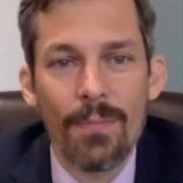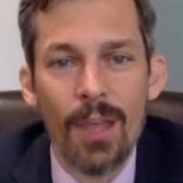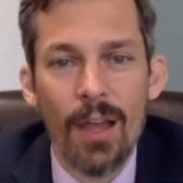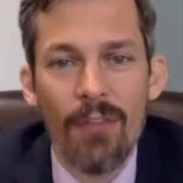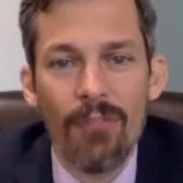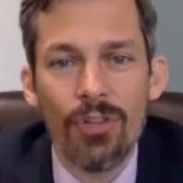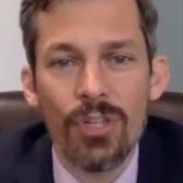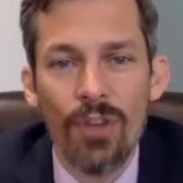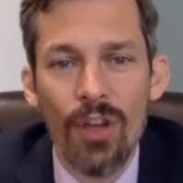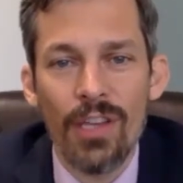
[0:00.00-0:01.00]
Uh, first
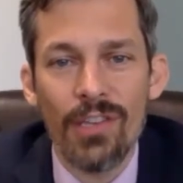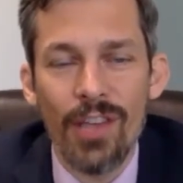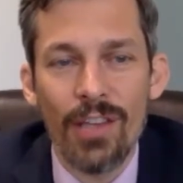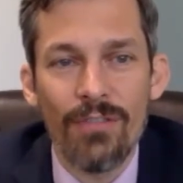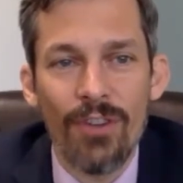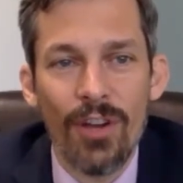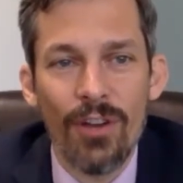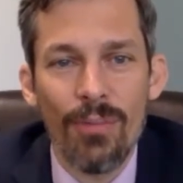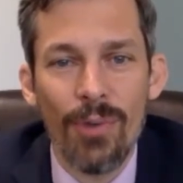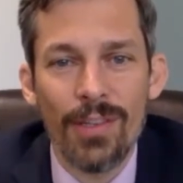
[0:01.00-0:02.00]
of all, he says, very
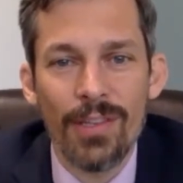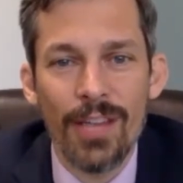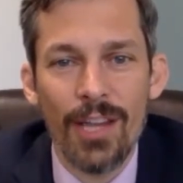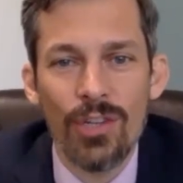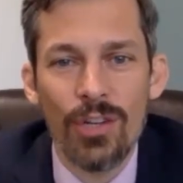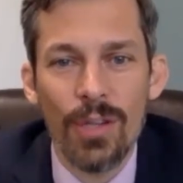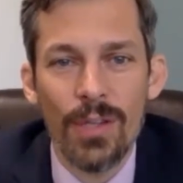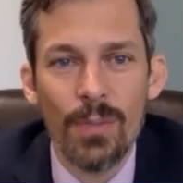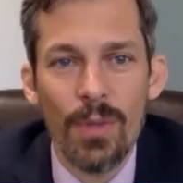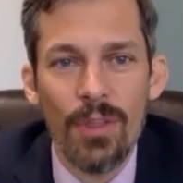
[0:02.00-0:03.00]
good presentation,
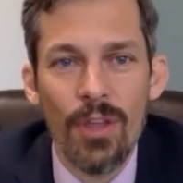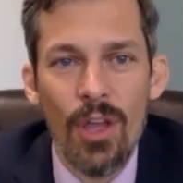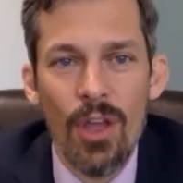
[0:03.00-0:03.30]
Elizabeth